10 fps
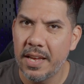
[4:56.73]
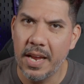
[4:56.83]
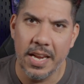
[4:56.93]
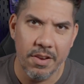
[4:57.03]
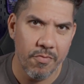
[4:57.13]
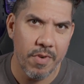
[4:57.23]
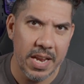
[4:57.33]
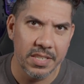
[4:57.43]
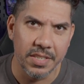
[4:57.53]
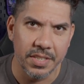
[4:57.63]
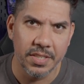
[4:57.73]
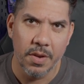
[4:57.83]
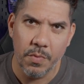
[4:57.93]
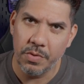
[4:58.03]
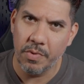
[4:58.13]
any races
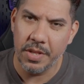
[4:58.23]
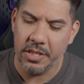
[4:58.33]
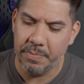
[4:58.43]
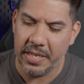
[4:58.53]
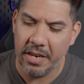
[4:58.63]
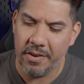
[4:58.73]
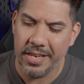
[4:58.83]
with one of these beginner